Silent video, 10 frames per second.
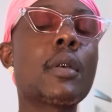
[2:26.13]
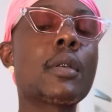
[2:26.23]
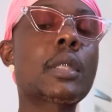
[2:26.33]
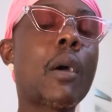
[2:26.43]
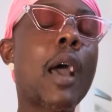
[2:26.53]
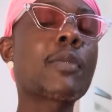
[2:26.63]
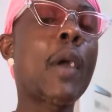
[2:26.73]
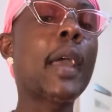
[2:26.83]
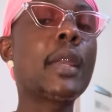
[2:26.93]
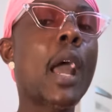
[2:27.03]
So I,
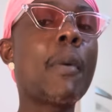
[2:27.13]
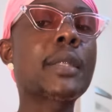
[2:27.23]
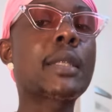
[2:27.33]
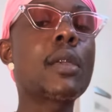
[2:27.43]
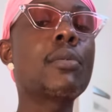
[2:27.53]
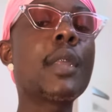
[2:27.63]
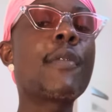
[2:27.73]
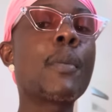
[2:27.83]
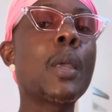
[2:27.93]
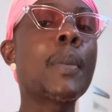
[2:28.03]
right now I see you
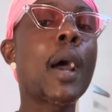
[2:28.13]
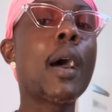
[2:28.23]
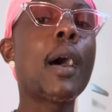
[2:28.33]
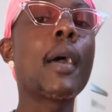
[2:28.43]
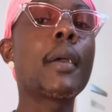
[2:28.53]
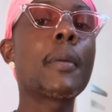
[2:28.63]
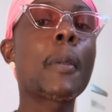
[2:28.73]
leaving me behind.